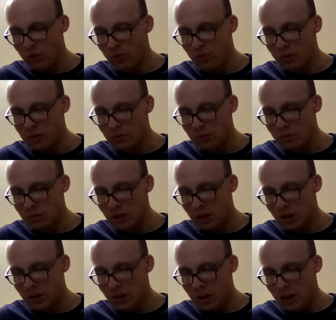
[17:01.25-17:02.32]
of food,
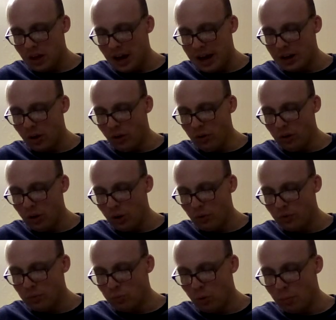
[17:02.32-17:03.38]
an
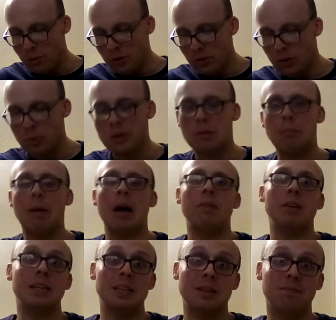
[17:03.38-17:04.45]
unloved woman who is
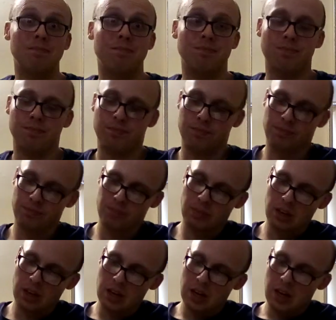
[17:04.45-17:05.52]
married,
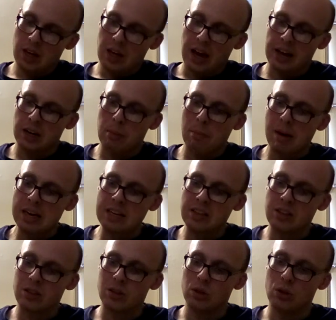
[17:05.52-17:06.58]
and a
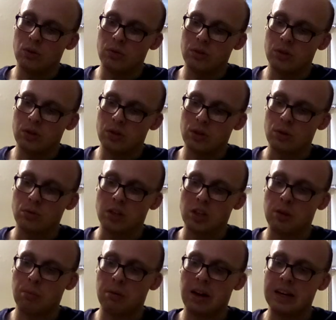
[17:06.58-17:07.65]
maidservant who
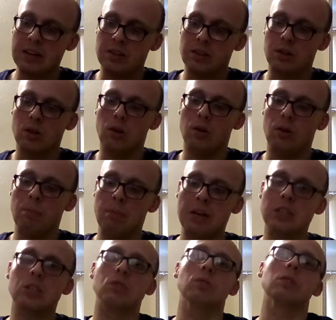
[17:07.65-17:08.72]
displaces her
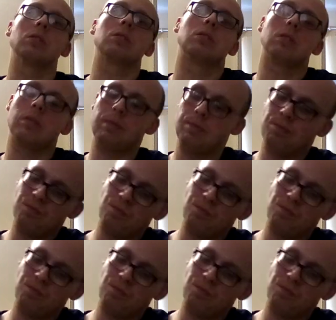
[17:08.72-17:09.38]
mistress.